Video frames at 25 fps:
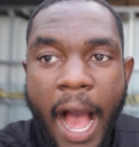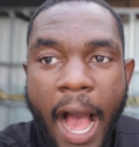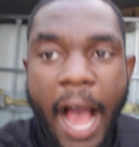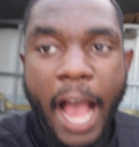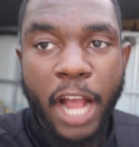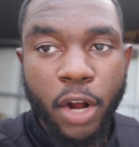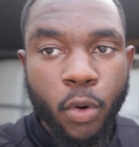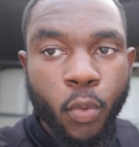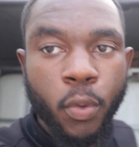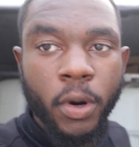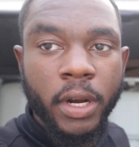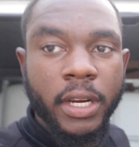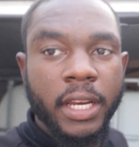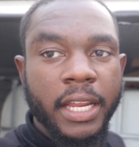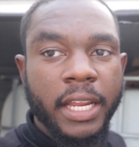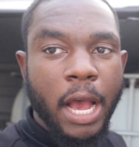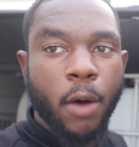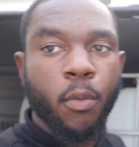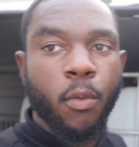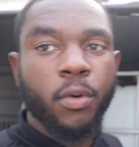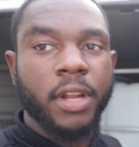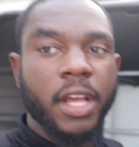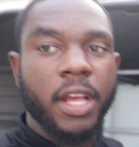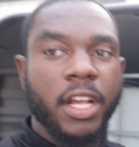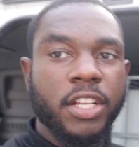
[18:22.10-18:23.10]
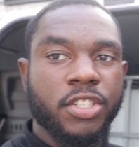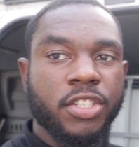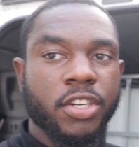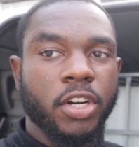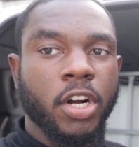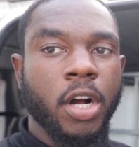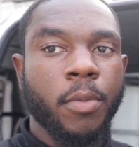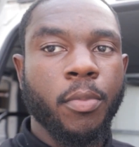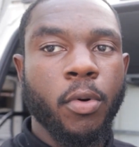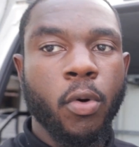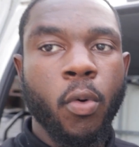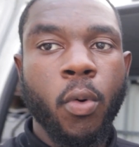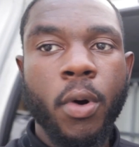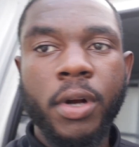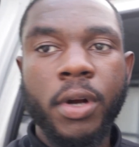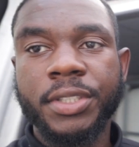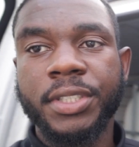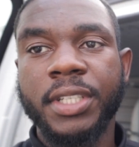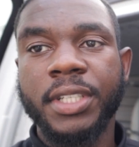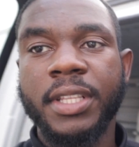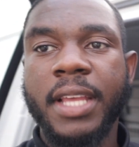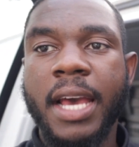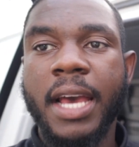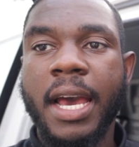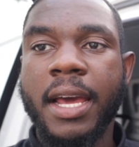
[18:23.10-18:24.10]
All right, quickly, I want to answer a couple
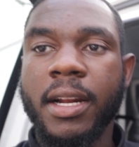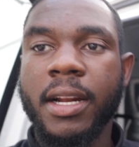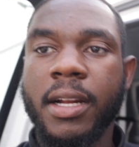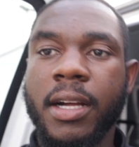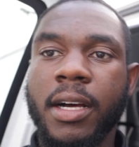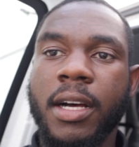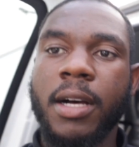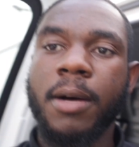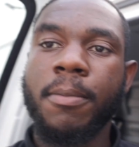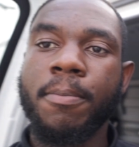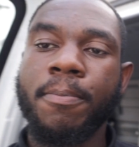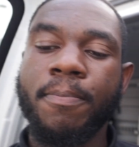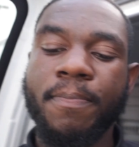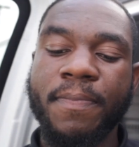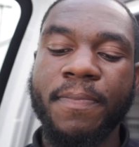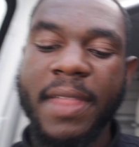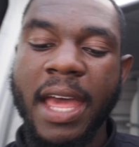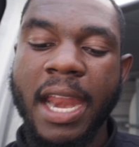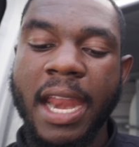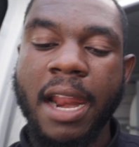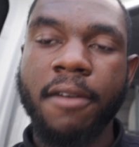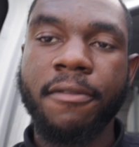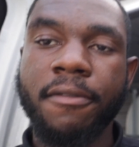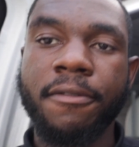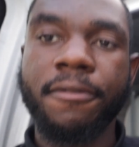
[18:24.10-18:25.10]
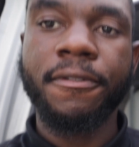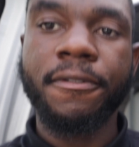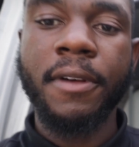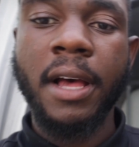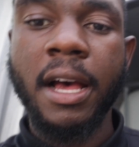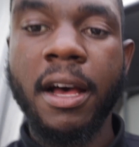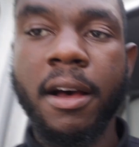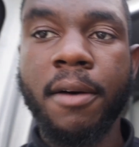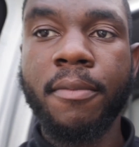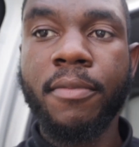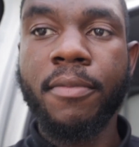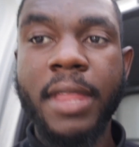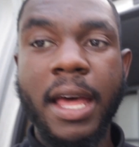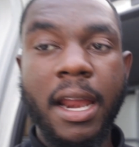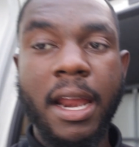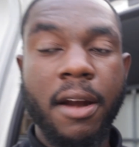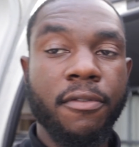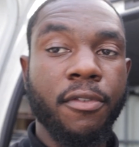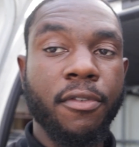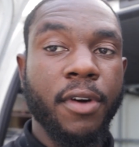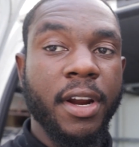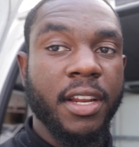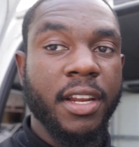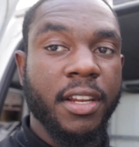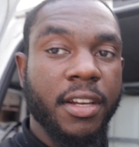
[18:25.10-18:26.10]
questions that
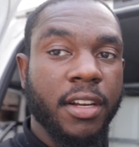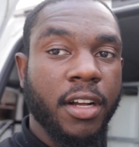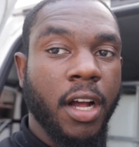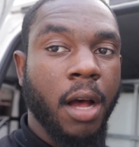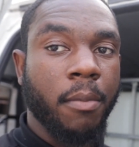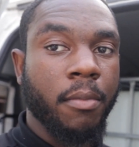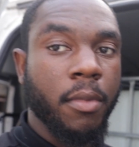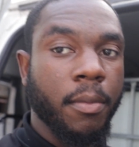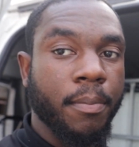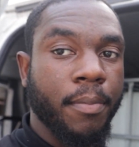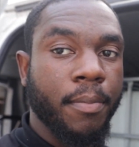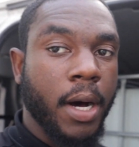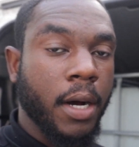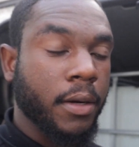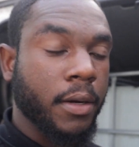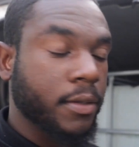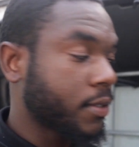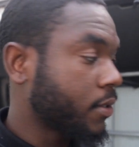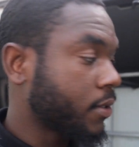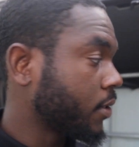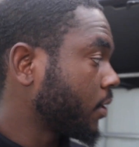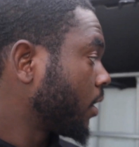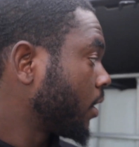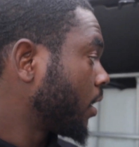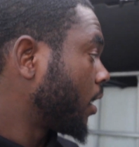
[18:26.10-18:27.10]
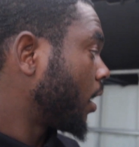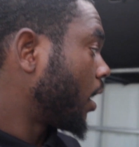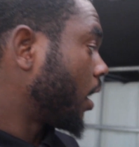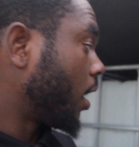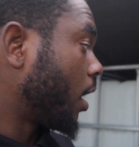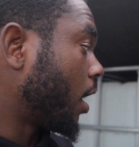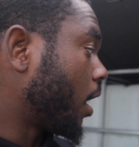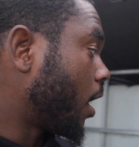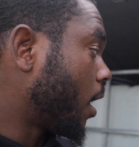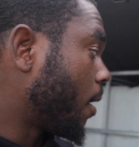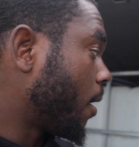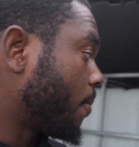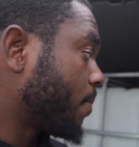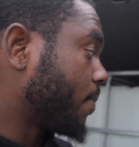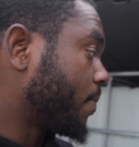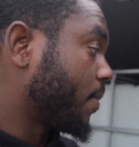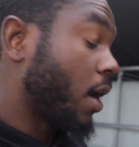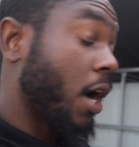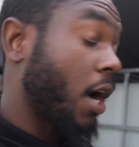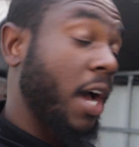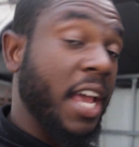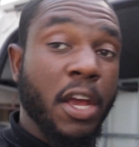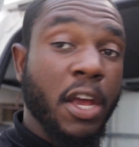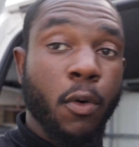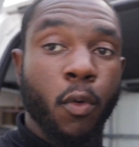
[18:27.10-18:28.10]
I've read in the comment box
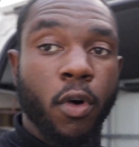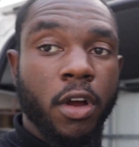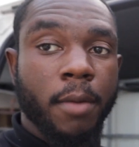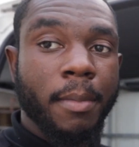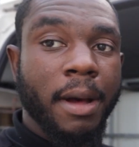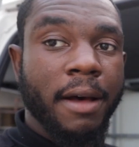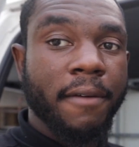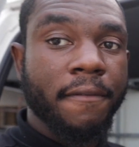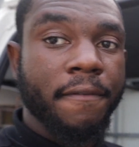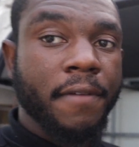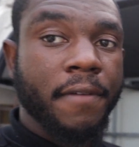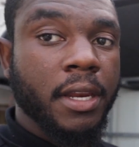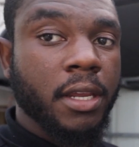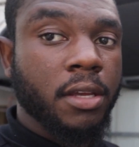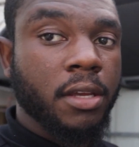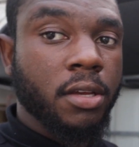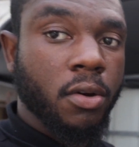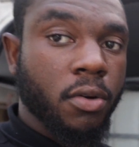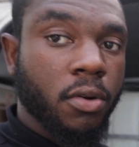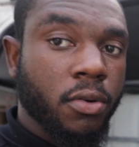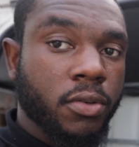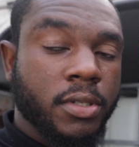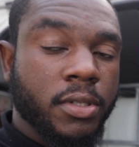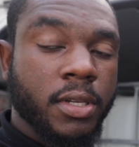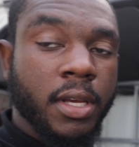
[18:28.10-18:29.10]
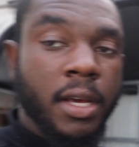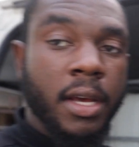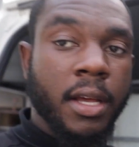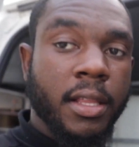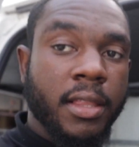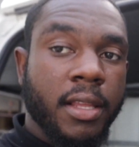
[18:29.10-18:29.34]
in one of my videos.